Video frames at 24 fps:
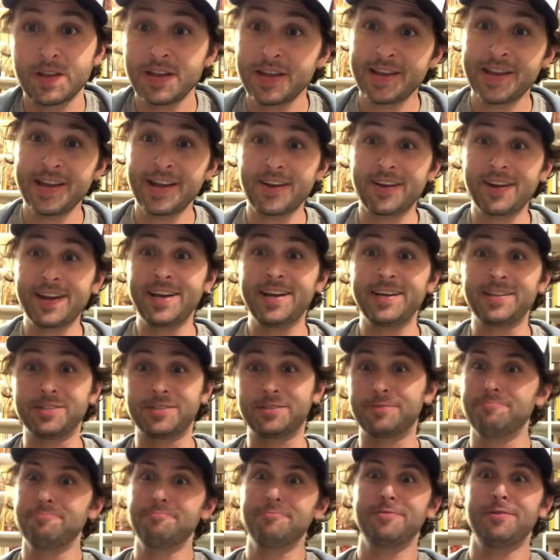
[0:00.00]
Here it is,
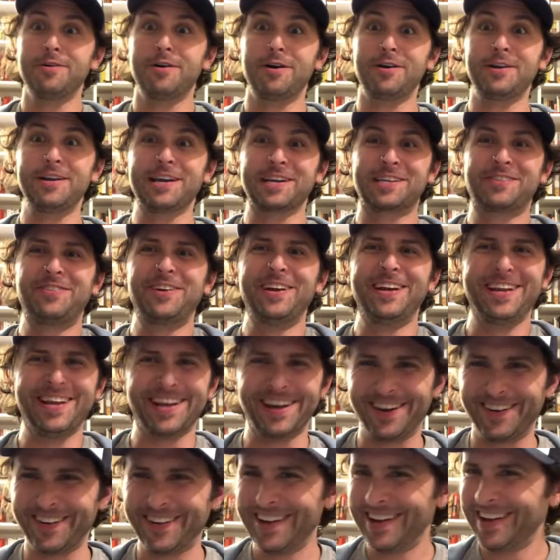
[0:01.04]
our next
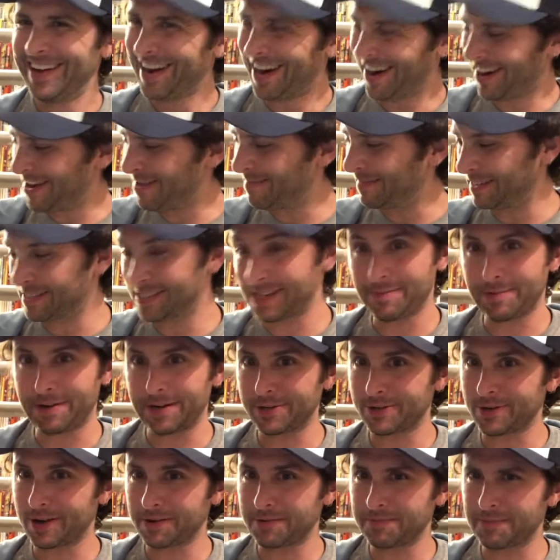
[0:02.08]
video. I already messed up, I
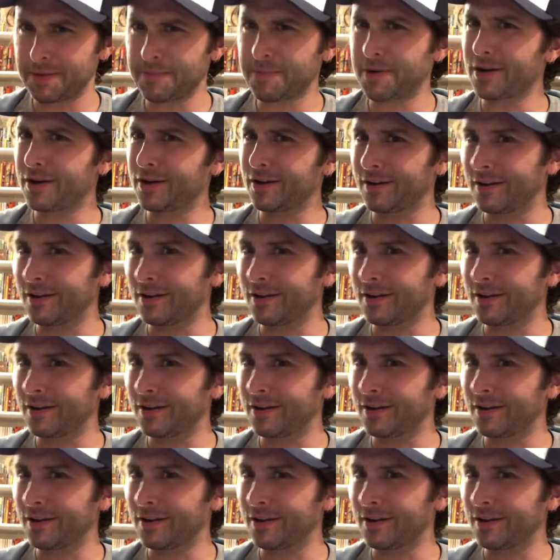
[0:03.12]
dropped my marker.